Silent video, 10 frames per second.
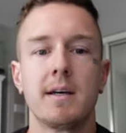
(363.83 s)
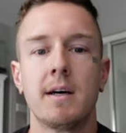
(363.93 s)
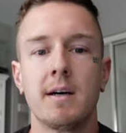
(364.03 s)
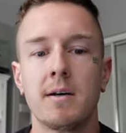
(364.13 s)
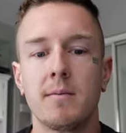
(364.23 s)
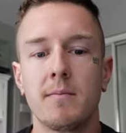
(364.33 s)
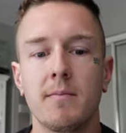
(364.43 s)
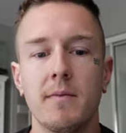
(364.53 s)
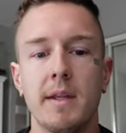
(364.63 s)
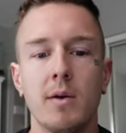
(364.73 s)
Um,
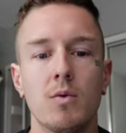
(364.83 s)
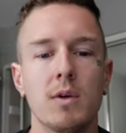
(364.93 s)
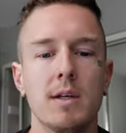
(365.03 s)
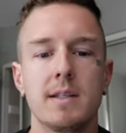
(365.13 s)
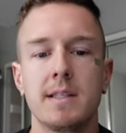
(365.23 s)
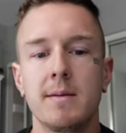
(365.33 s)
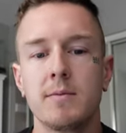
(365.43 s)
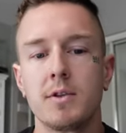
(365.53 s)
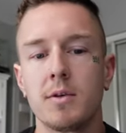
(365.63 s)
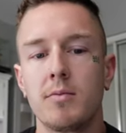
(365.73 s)
they really seem
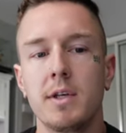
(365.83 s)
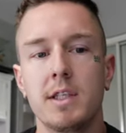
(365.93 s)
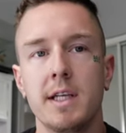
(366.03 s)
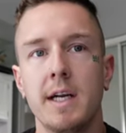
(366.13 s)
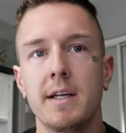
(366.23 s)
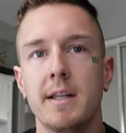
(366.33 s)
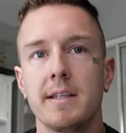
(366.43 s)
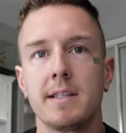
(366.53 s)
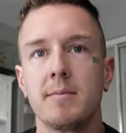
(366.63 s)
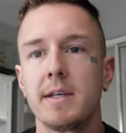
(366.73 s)
to appreciate it. They
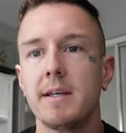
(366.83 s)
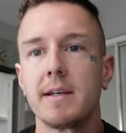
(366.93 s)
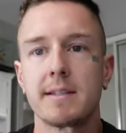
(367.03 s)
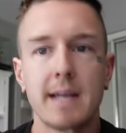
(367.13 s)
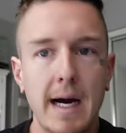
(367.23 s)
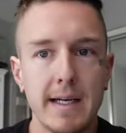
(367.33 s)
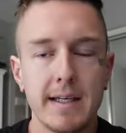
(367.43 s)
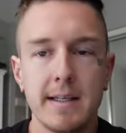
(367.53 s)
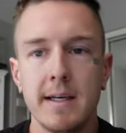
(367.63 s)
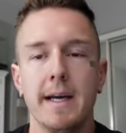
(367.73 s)
seem to get
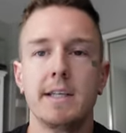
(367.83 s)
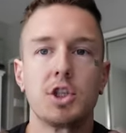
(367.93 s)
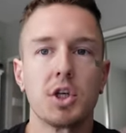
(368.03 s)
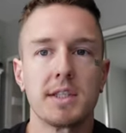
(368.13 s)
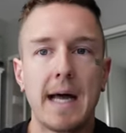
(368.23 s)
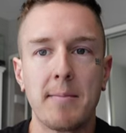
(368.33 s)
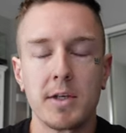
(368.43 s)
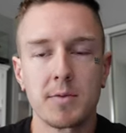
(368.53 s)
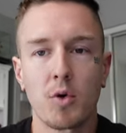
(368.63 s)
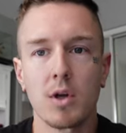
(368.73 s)
excited. It's just that
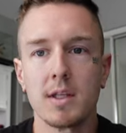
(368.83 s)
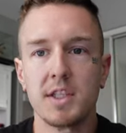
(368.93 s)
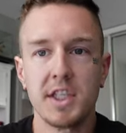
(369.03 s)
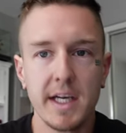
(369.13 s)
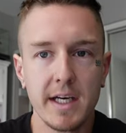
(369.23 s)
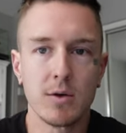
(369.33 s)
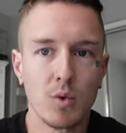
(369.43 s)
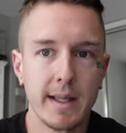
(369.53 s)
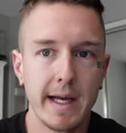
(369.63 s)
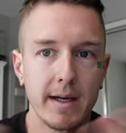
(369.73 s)
much more legit
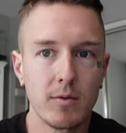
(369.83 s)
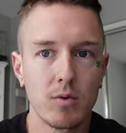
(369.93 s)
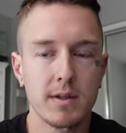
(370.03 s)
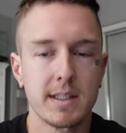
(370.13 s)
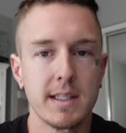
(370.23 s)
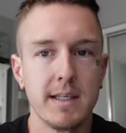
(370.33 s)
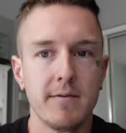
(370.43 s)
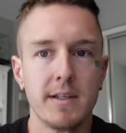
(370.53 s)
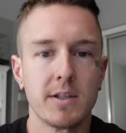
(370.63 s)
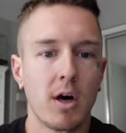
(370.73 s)
when they receive
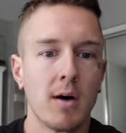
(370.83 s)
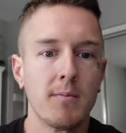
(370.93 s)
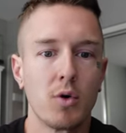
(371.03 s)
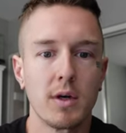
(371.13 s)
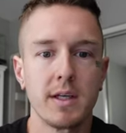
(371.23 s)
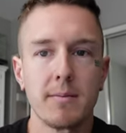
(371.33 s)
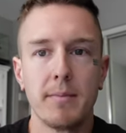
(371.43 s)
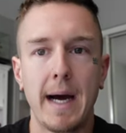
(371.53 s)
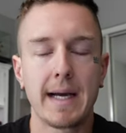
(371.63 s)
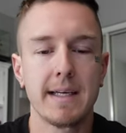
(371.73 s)
these onboarding
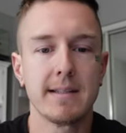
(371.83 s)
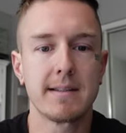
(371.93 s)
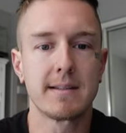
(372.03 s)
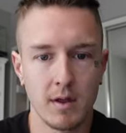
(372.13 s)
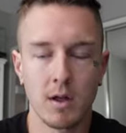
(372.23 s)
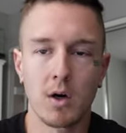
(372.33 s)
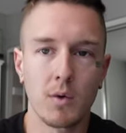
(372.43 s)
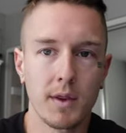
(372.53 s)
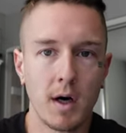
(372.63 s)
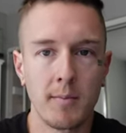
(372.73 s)
packets along
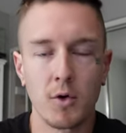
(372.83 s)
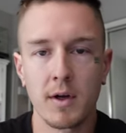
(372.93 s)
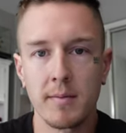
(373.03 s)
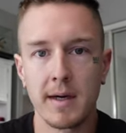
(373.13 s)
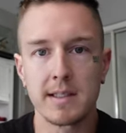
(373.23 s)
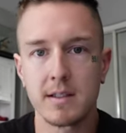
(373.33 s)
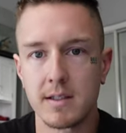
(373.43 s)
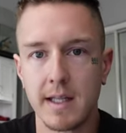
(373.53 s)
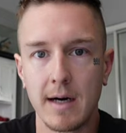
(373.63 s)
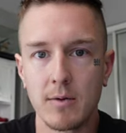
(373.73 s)
with the onboarding
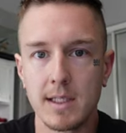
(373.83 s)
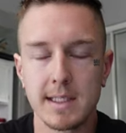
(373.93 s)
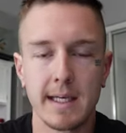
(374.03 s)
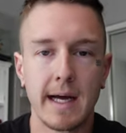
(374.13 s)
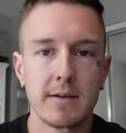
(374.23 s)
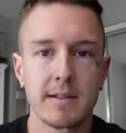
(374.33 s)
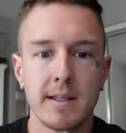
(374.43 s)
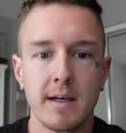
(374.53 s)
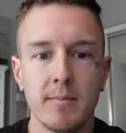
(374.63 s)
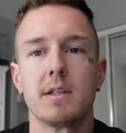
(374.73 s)
message that we send out to
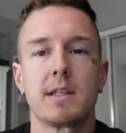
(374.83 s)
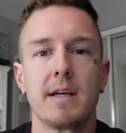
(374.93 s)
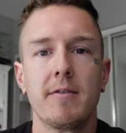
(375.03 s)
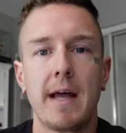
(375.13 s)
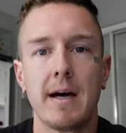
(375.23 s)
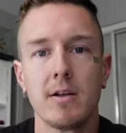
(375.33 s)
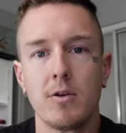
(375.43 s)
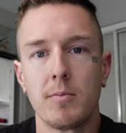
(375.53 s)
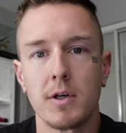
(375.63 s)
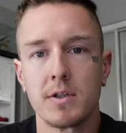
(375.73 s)
them just to give it that
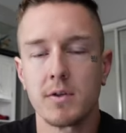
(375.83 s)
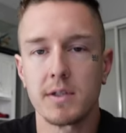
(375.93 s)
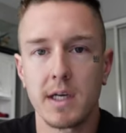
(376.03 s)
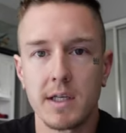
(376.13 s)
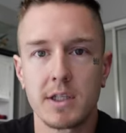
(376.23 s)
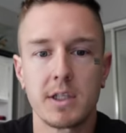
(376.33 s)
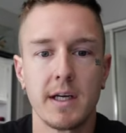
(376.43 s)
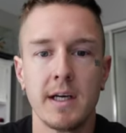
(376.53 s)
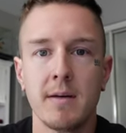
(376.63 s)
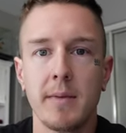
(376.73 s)
little personal touch
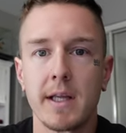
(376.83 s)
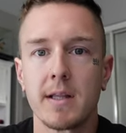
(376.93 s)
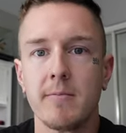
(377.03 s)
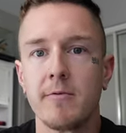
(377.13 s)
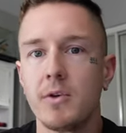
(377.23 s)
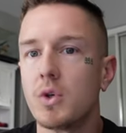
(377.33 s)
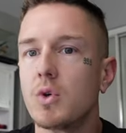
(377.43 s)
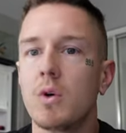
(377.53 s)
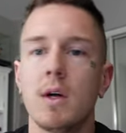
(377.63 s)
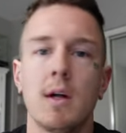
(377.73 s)
and make them feel